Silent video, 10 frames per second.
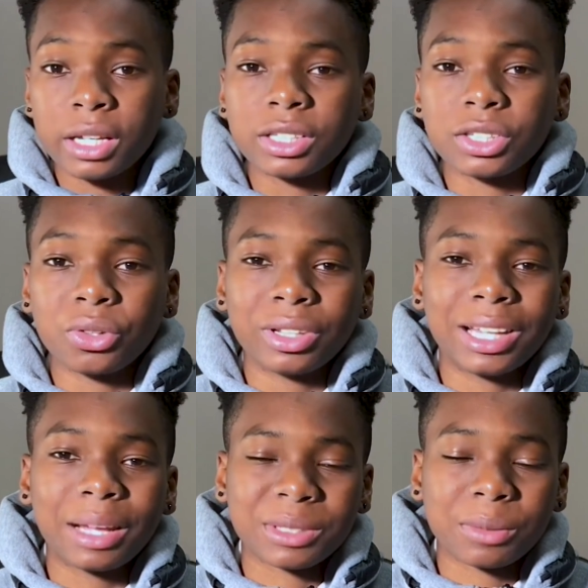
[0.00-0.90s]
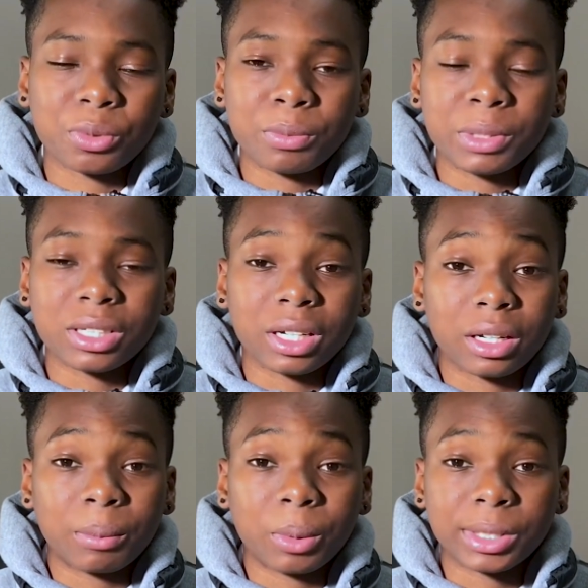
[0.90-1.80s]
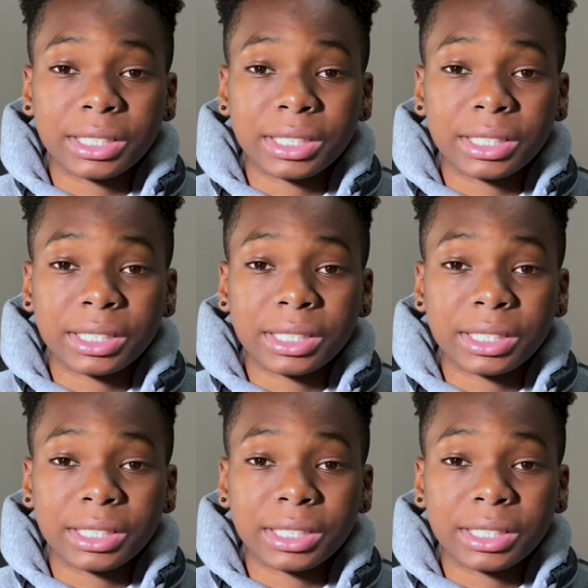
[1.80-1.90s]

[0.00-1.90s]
So the laptop we'll be talking about